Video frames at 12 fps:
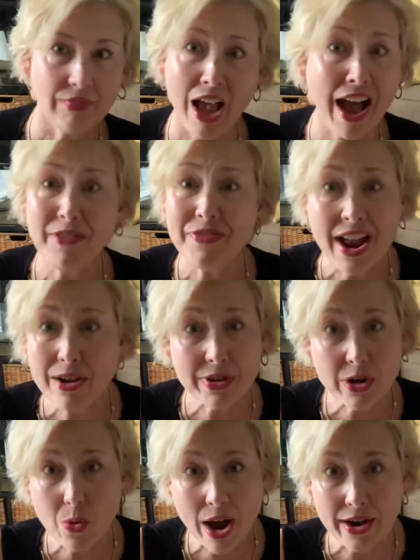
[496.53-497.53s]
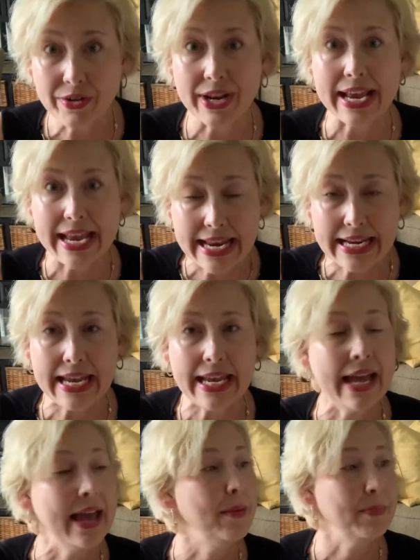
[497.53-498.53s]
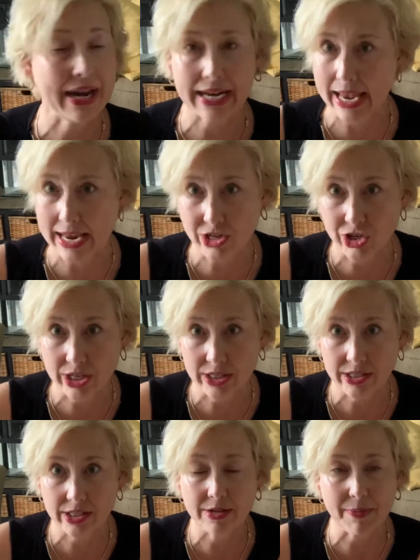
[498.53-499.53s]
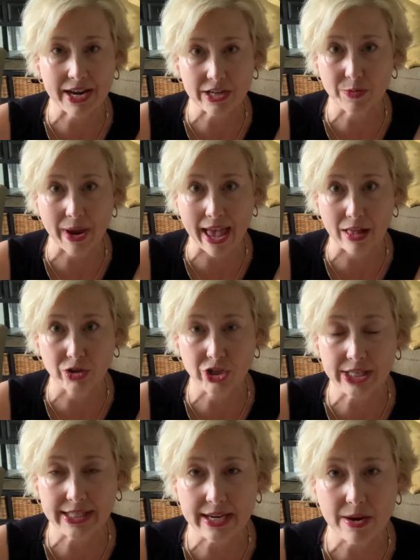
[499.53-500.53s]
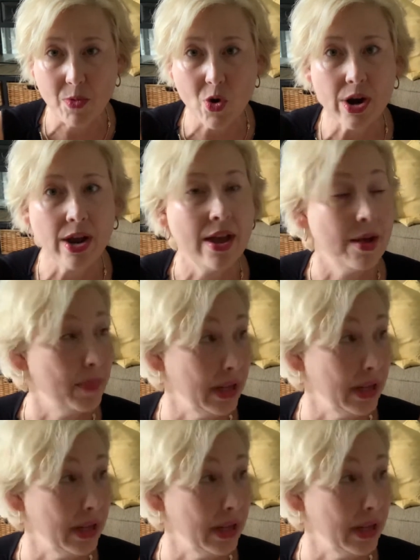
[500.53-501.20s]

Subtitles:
I've not required any medications to manage my allergies anymore, but